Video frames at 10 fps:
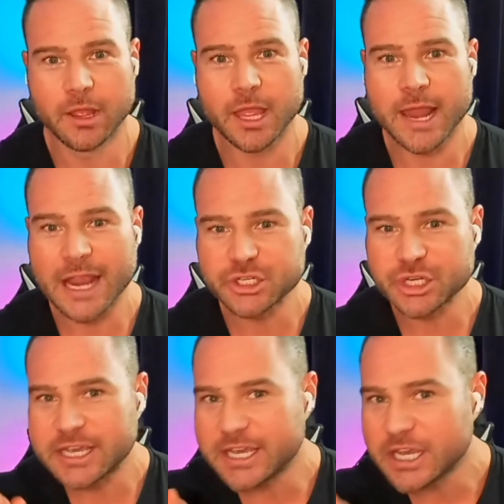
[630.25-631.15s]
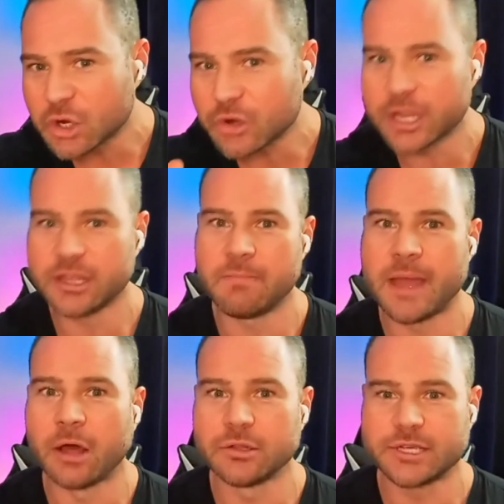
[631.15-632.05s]
and actually hearing them
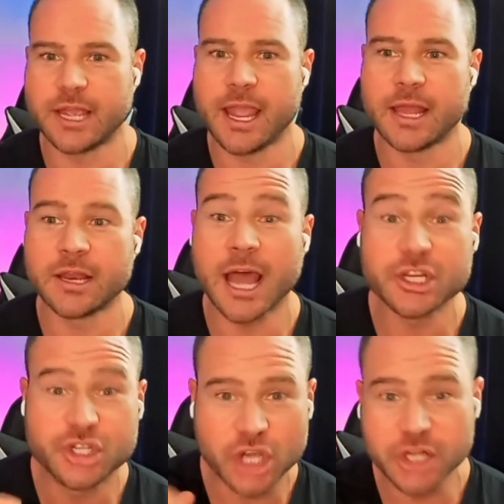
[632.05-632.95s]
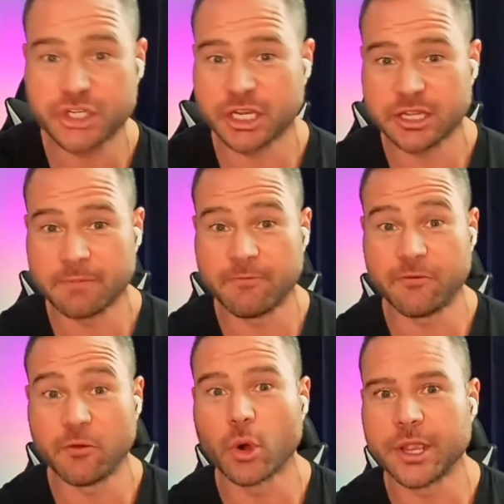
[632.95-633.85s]
out and not judging them
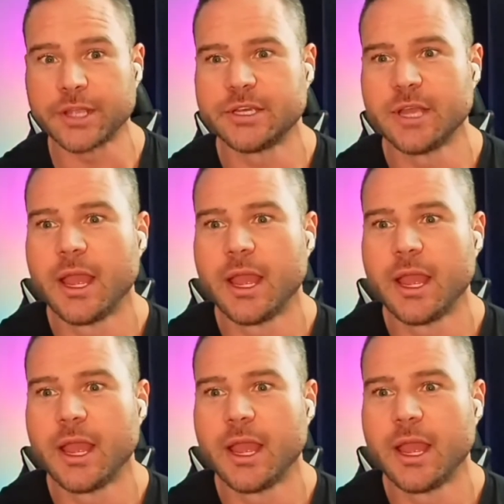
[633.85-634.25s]
for it.